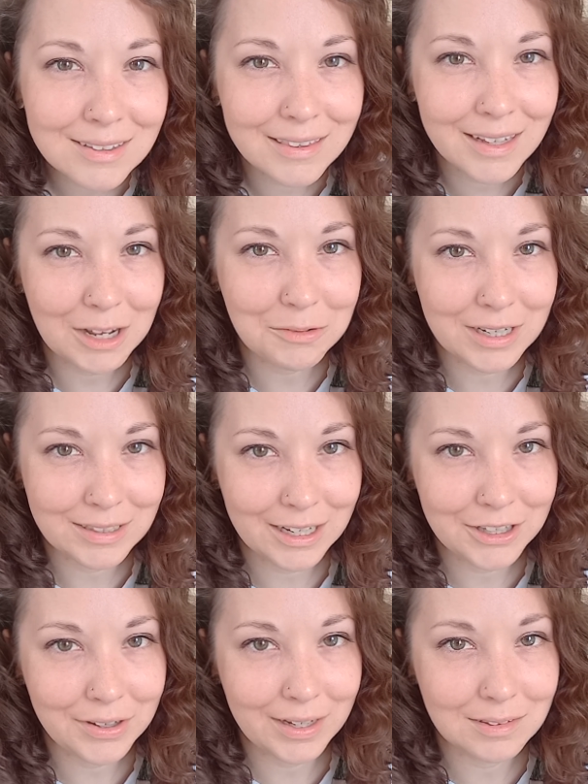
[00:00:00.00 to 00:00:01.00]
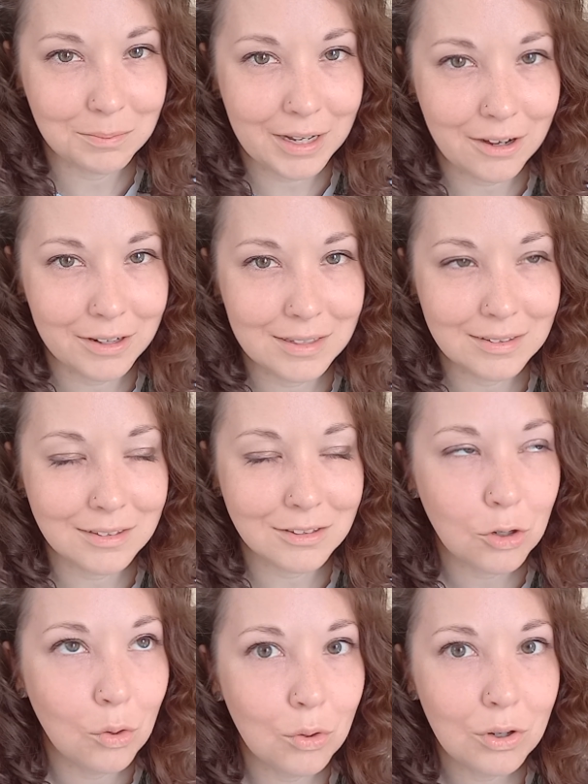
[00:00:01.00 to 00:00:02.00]
thing that I want to tell you guys about is this
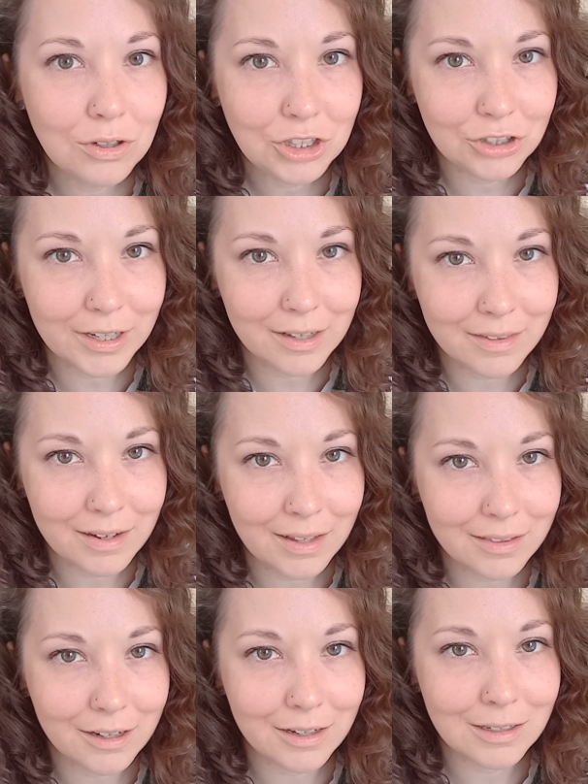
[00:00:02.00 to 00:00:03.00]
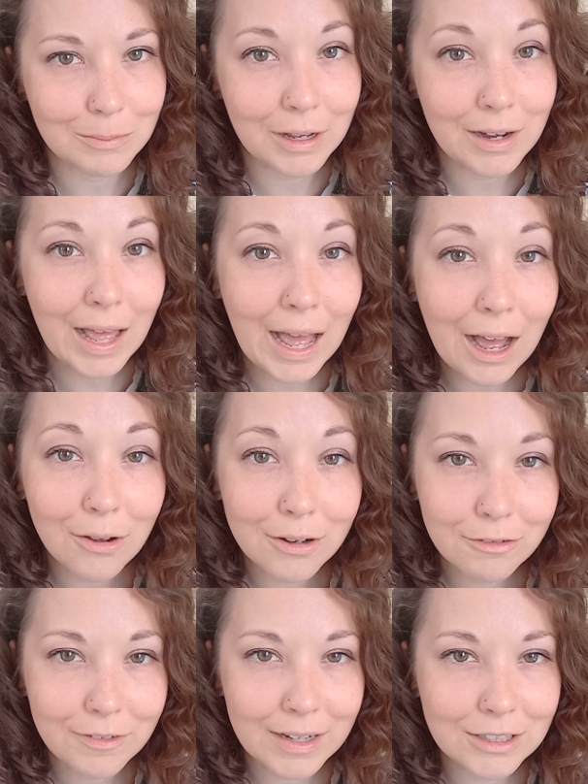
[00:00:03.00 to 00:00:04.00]
cool trick that I learned about how
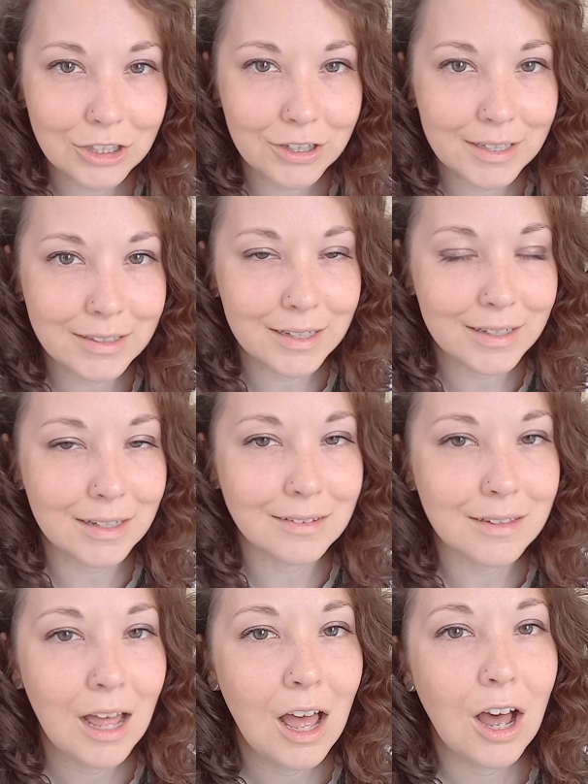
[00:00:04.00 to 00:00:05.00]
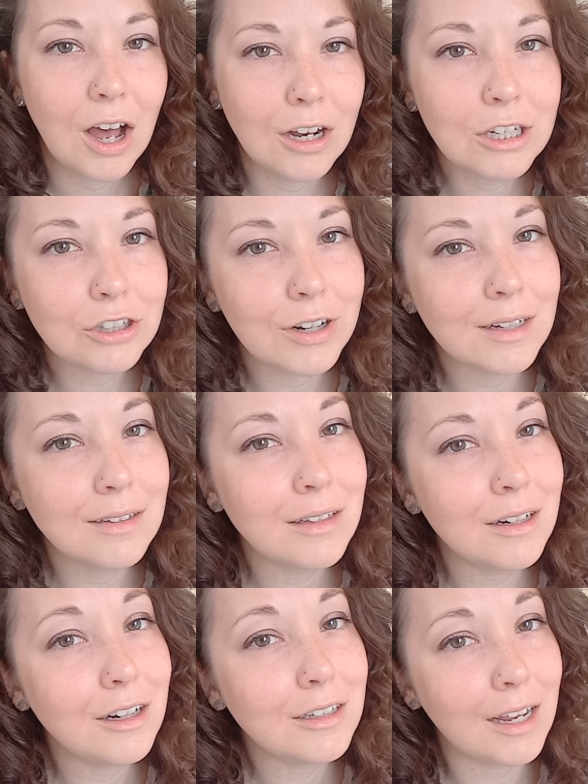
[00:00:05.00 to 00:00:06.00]
to find train tickets on
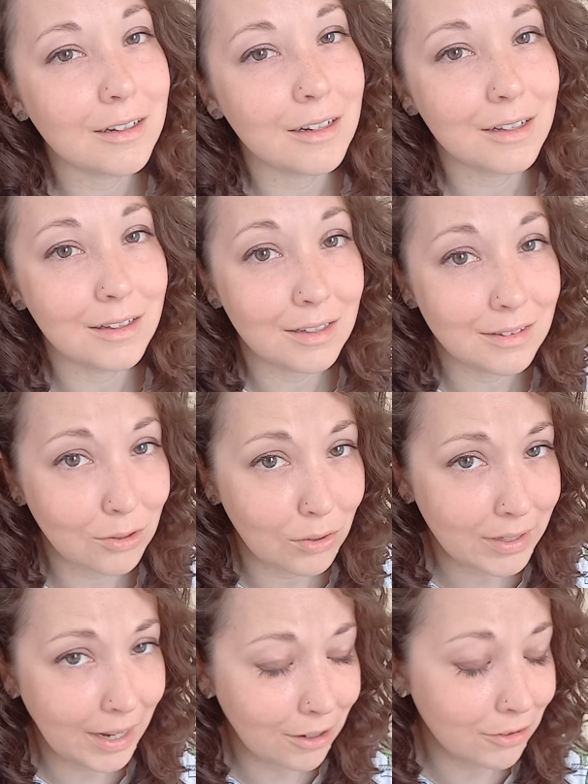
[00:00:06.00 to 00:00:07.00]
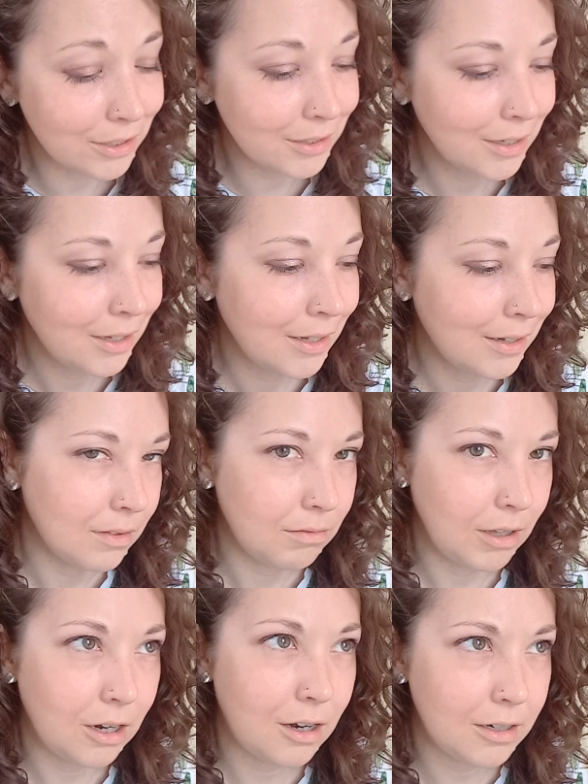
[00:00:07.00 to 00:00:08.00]
trains that are technically sold out.
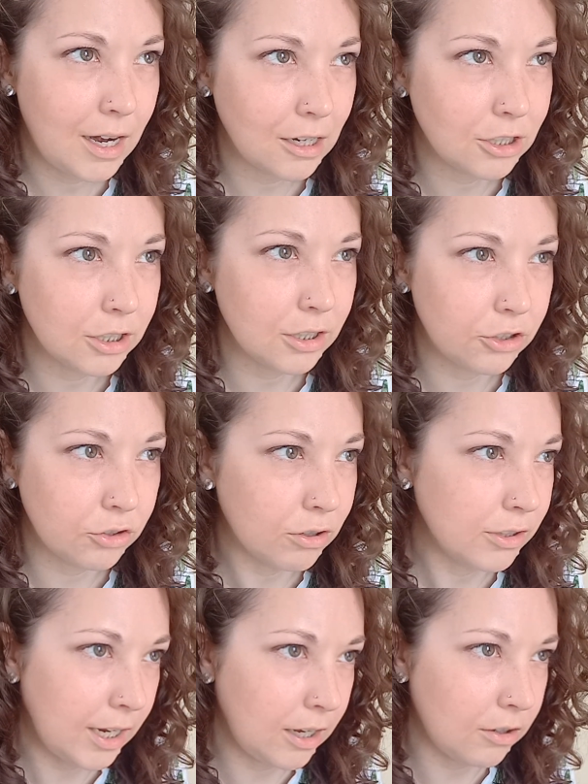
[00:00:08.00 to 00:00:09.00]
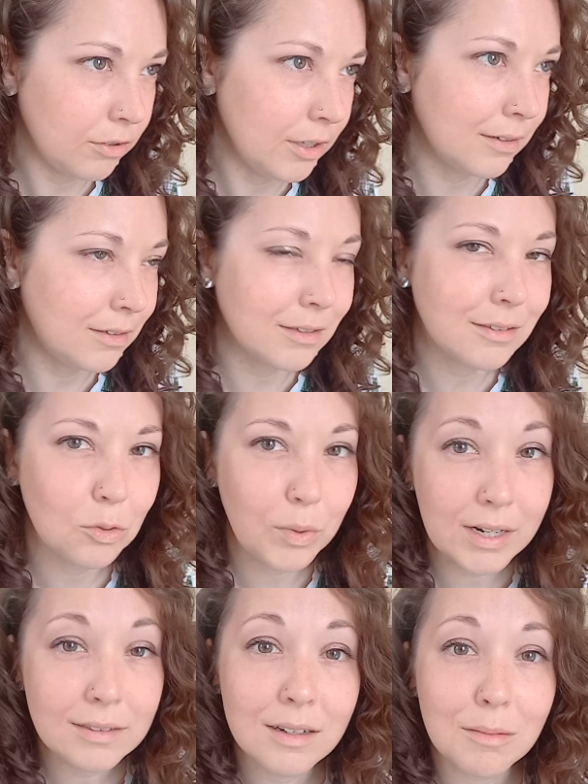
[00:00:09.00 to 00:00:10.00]
They are actually sold out. It's just a way
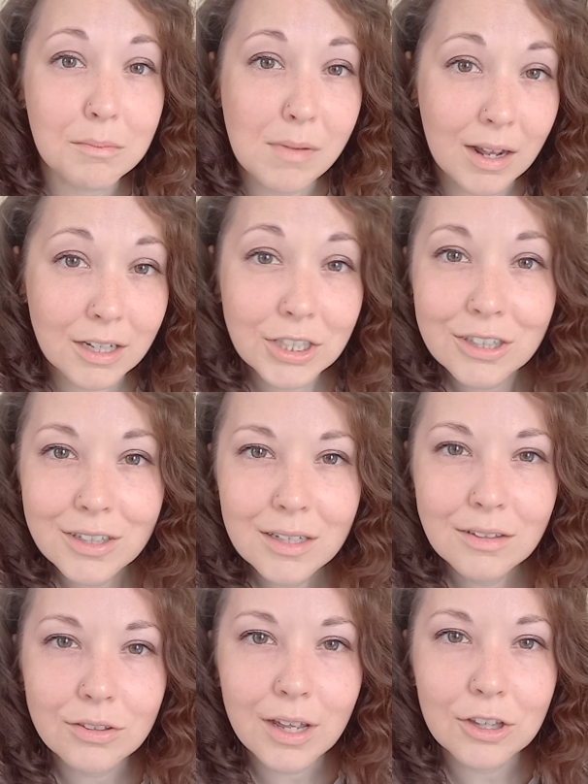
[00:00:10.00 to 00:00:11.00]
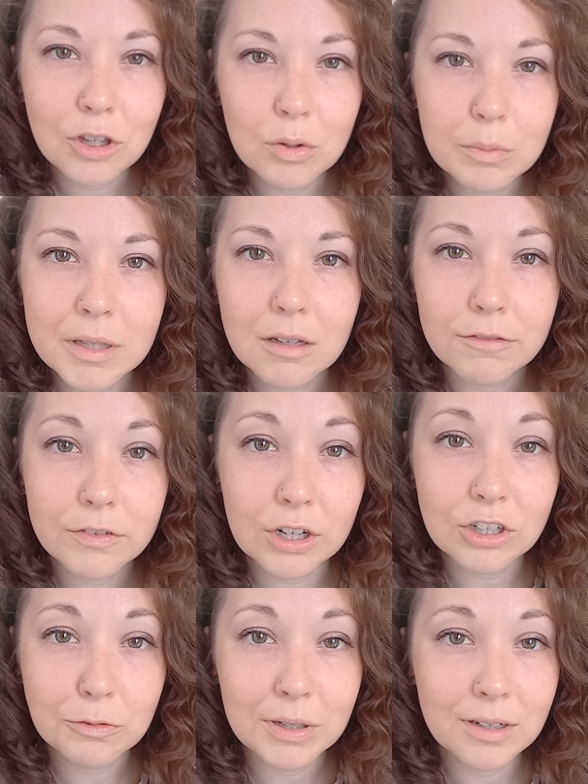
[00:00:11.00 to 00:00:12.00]
to set up monitoring so that you'll be the
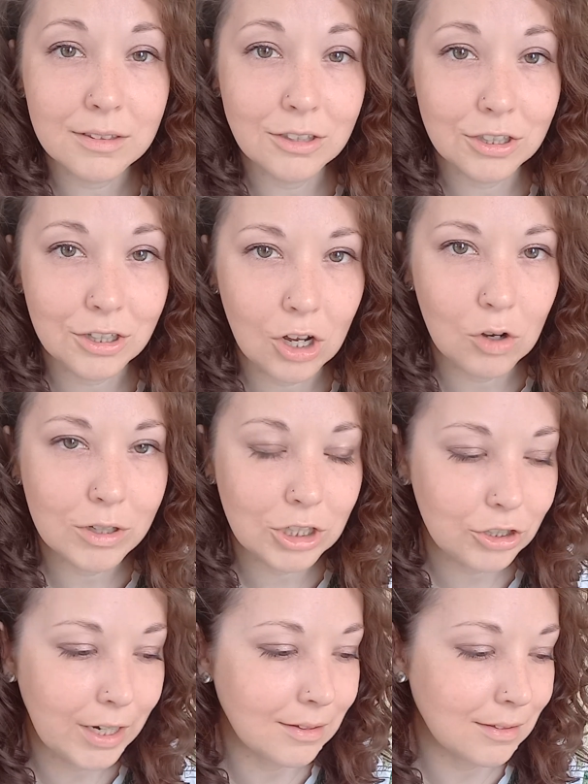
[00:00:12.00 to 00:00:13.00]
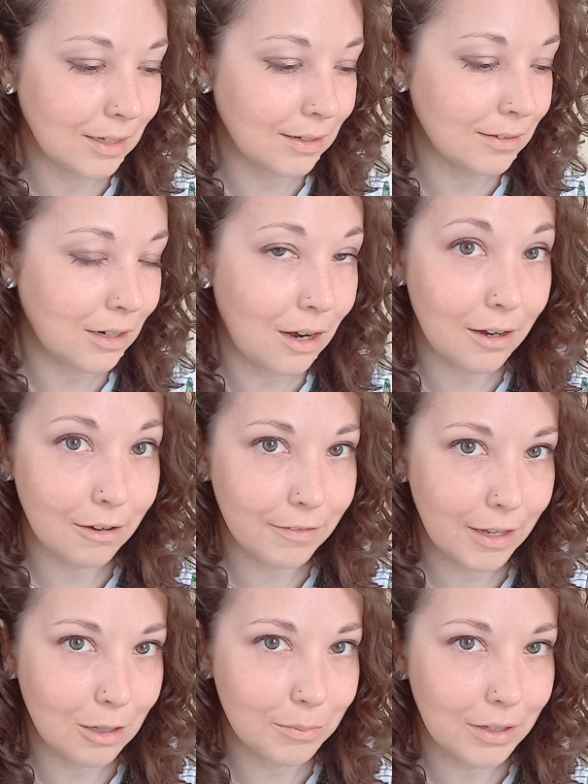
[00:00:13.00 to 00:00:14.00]
first person to know when train tickets are
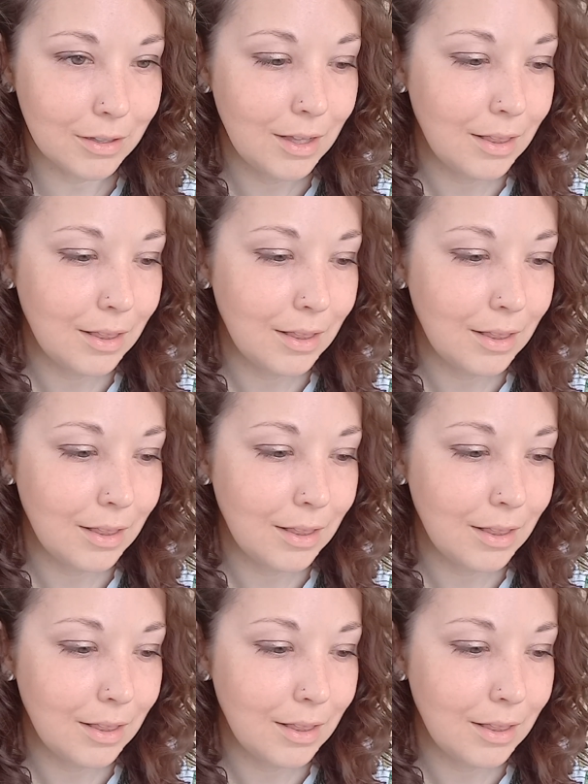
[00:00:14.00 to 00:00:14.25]
available.